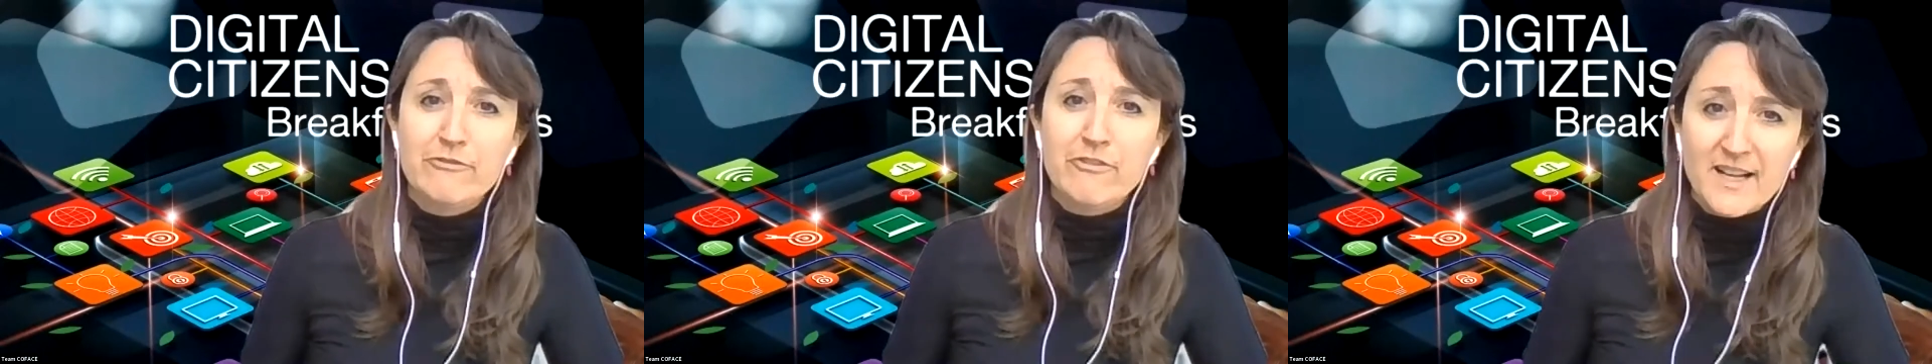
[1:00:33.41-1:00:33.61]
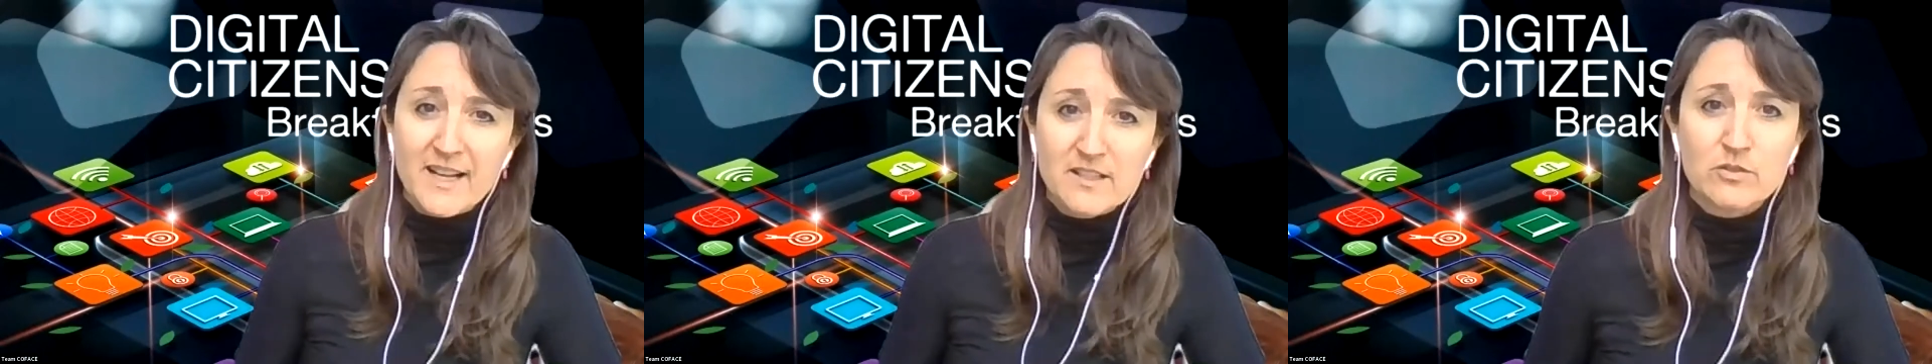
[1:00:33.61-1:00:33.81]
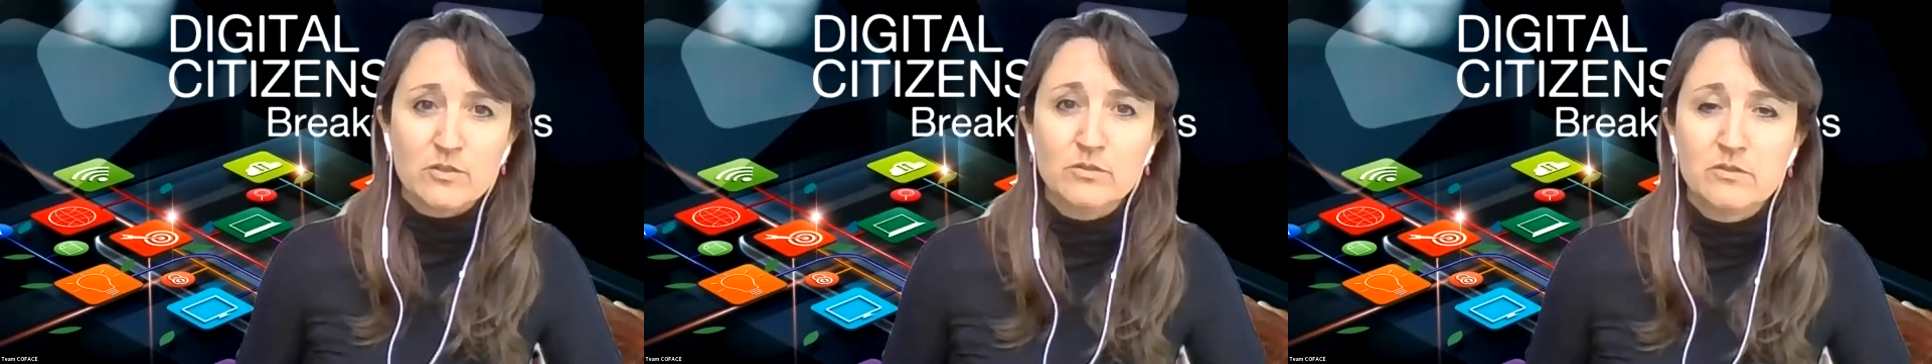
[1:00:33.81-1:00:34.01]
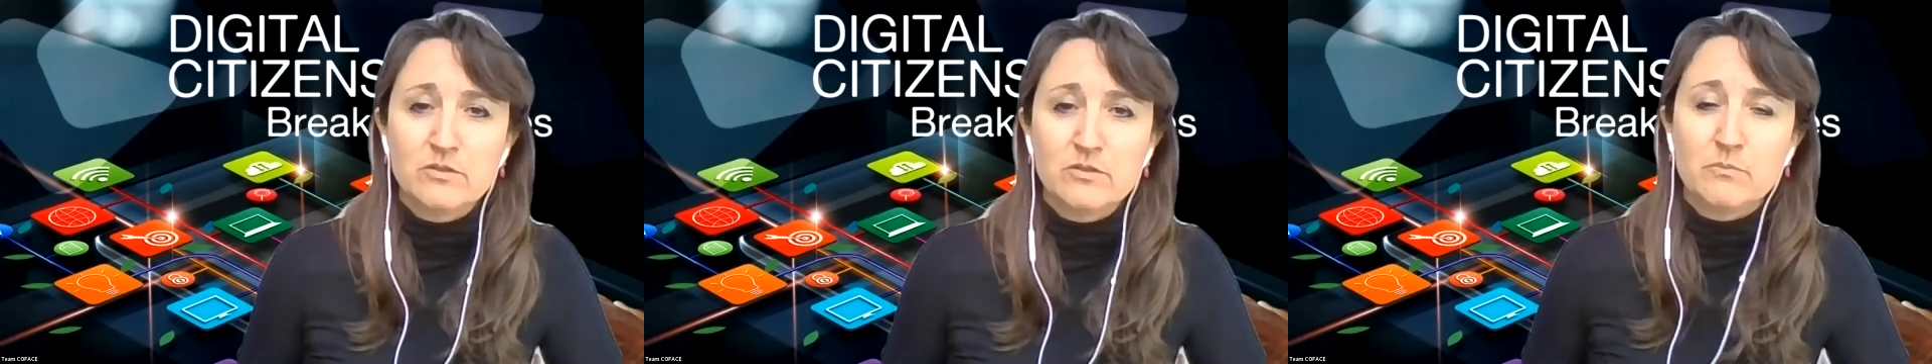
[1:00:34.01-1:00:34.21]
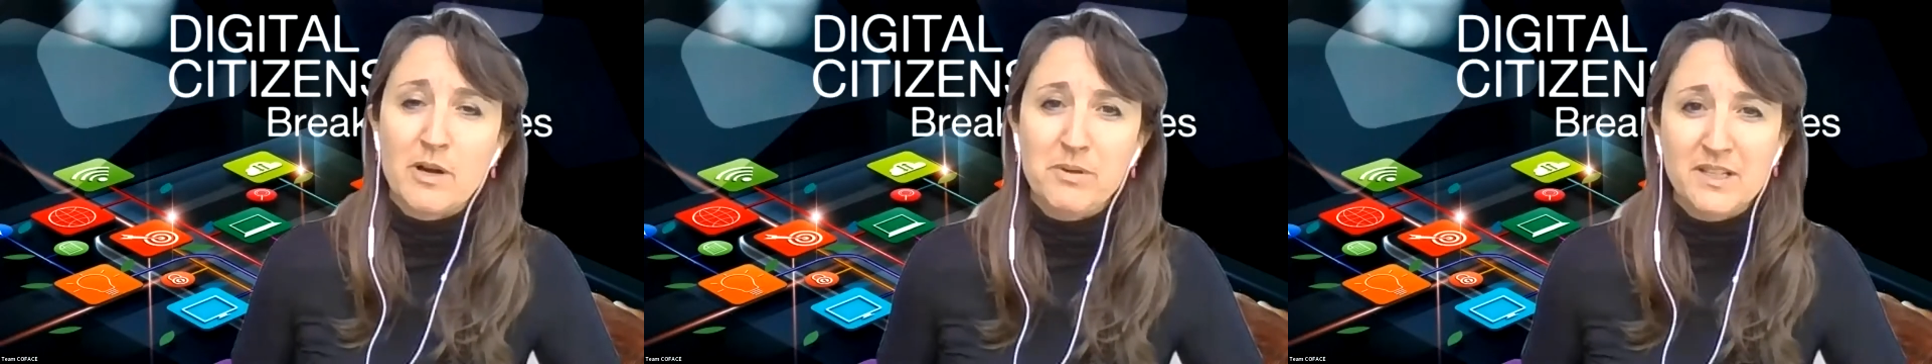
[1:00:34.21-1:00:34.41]
vital to
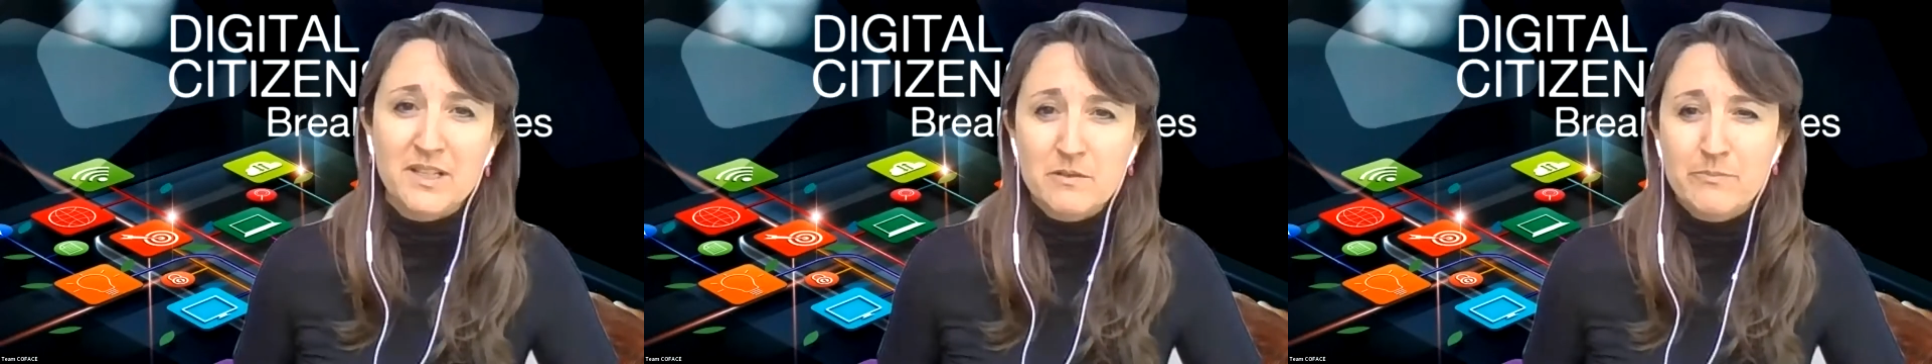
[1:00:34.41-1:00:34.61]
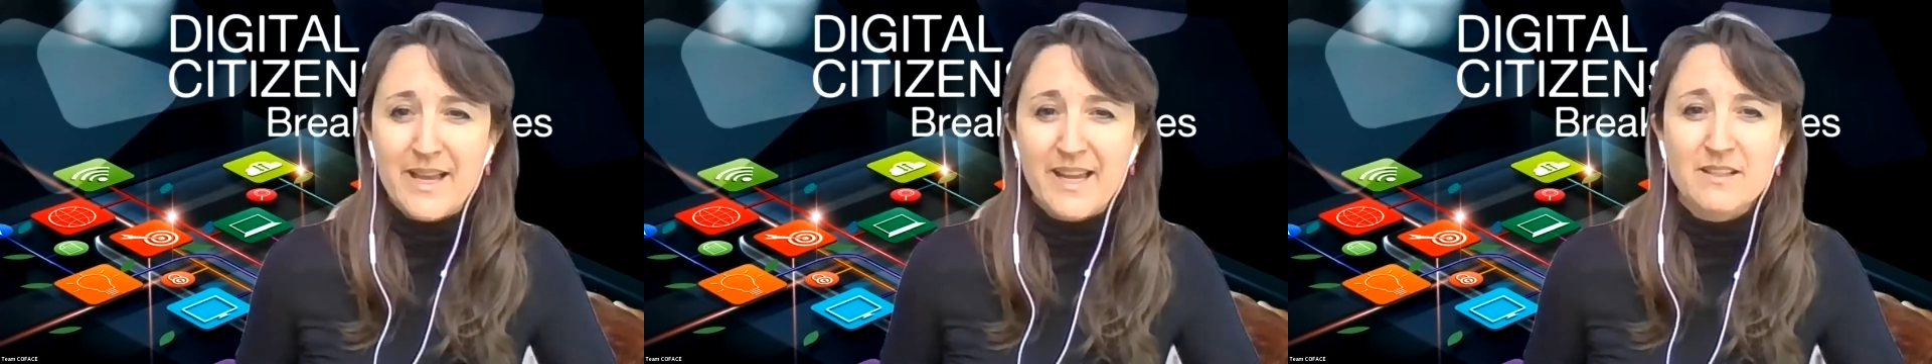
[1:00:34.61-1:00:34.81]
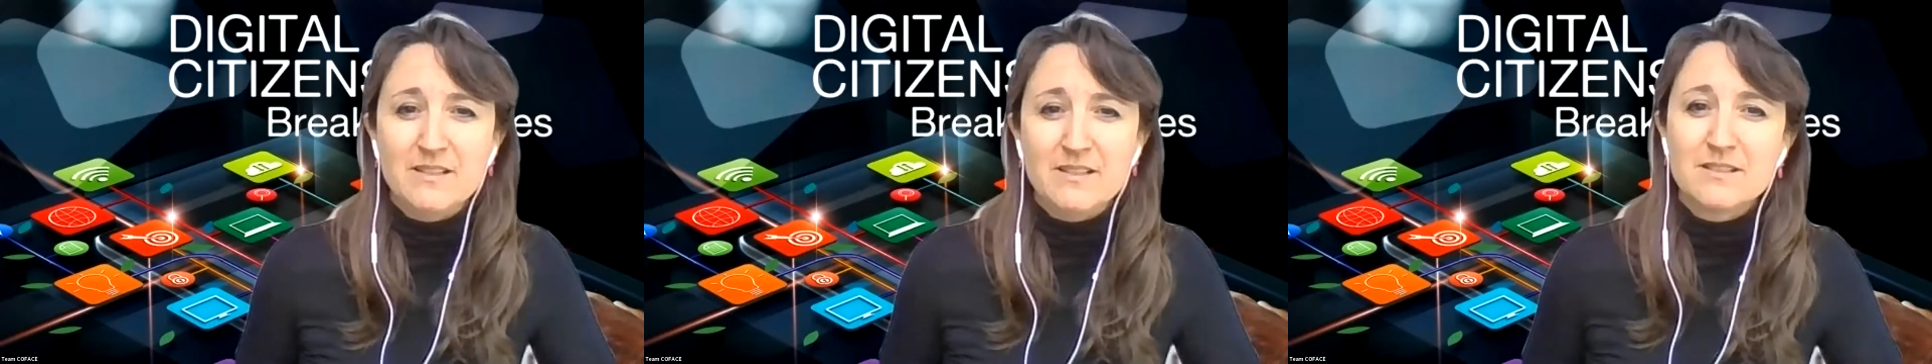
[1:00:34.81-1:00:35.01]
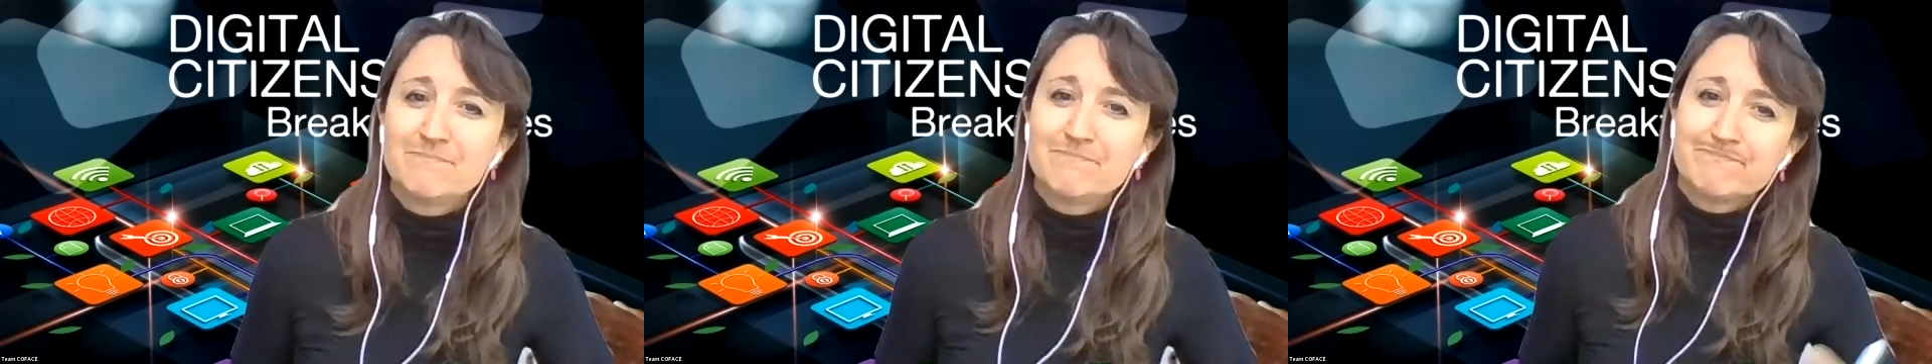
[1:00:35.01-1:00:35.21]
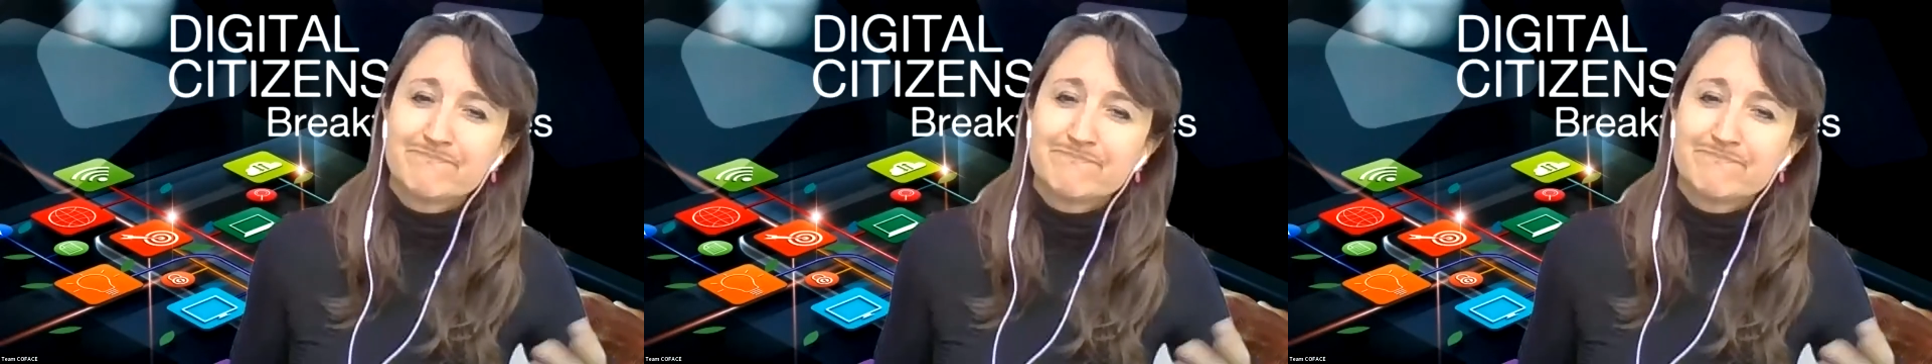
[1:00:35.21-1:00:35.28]
public debate.